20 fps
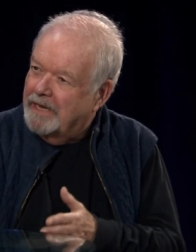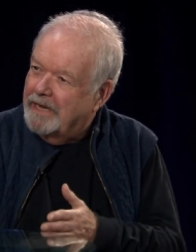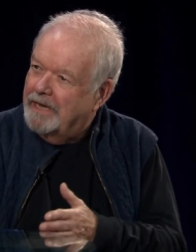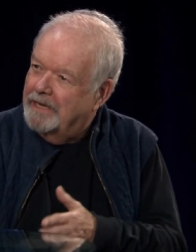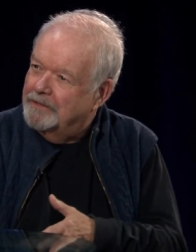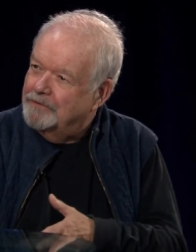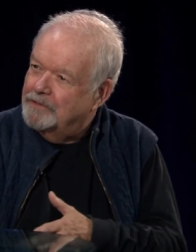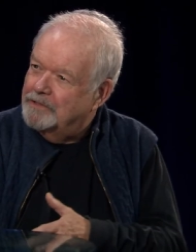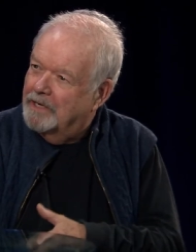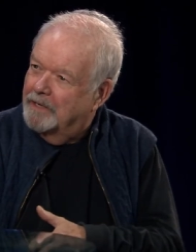
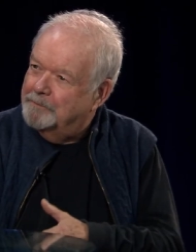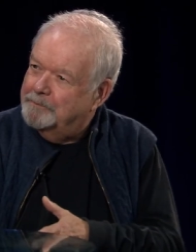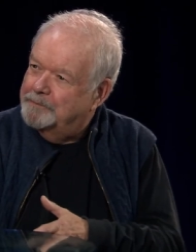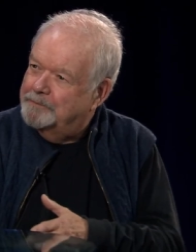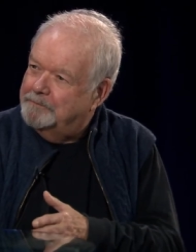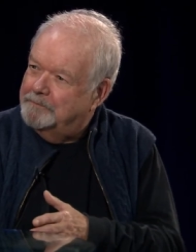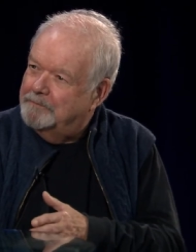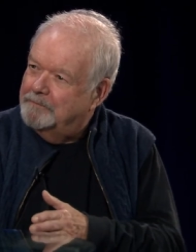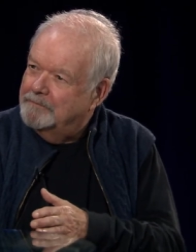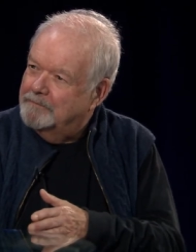end up
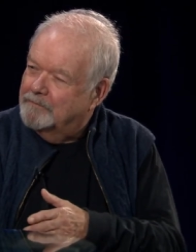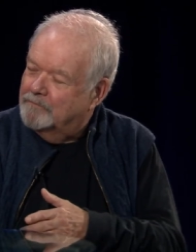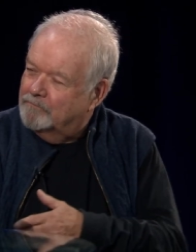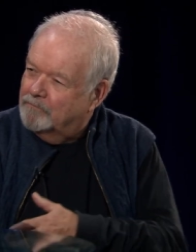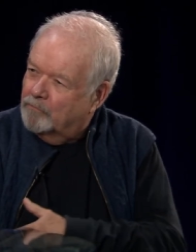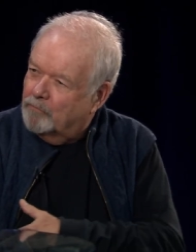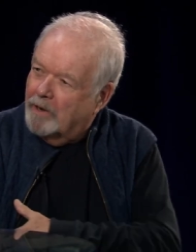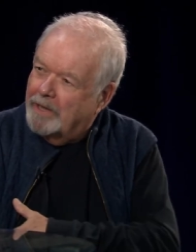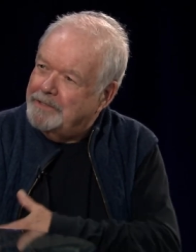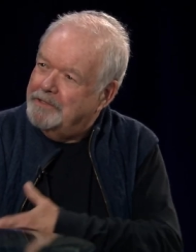
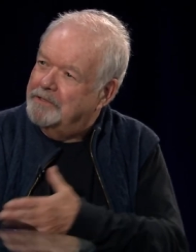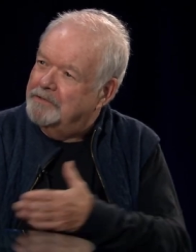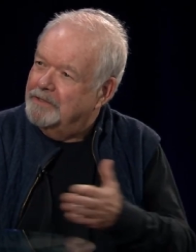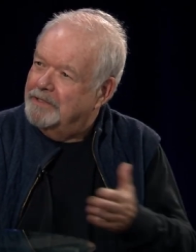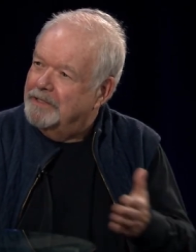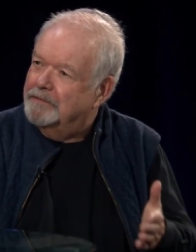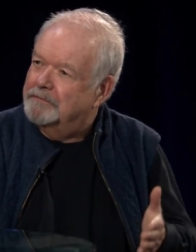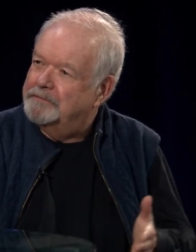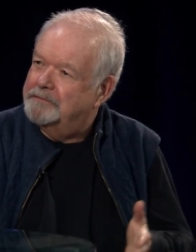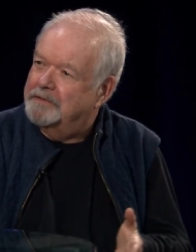writing
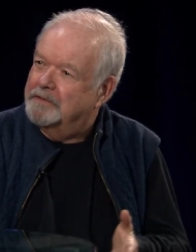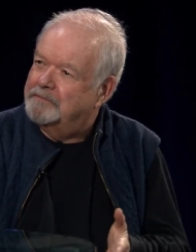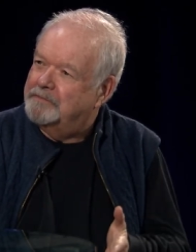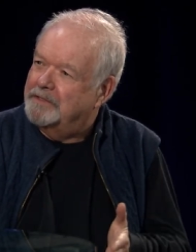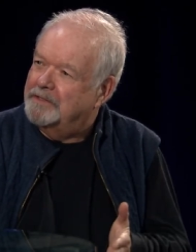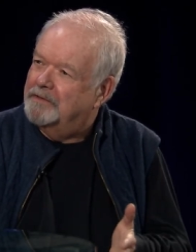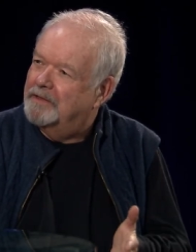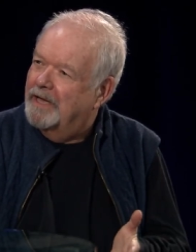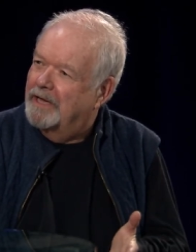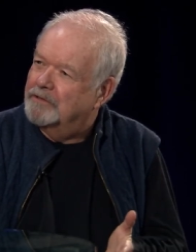their
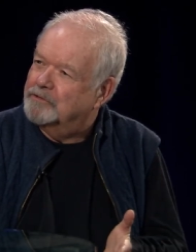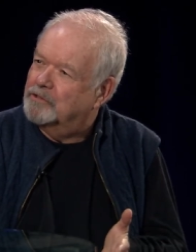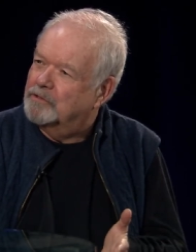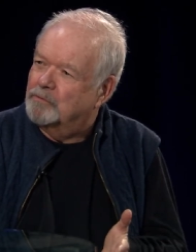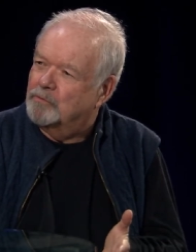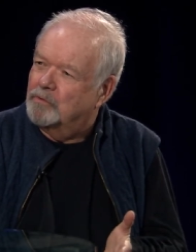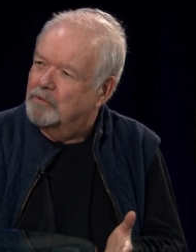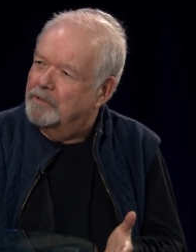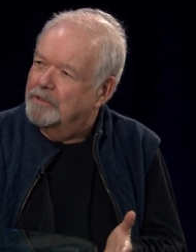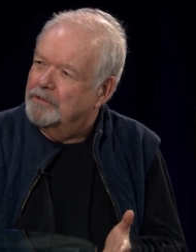50,000
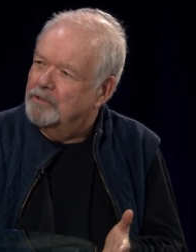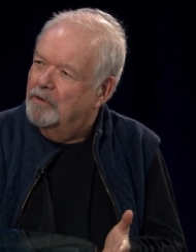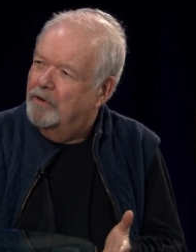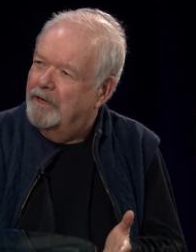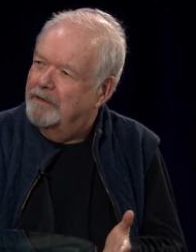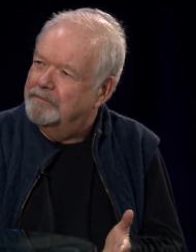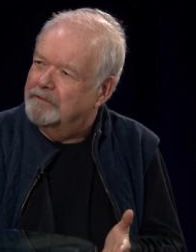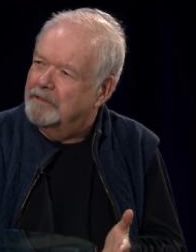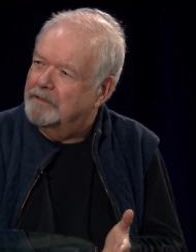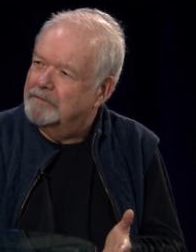word
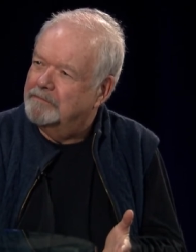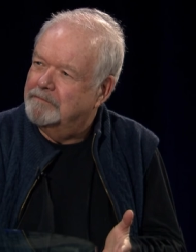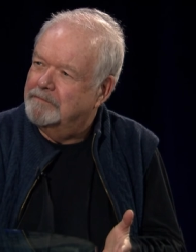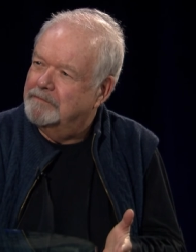novel?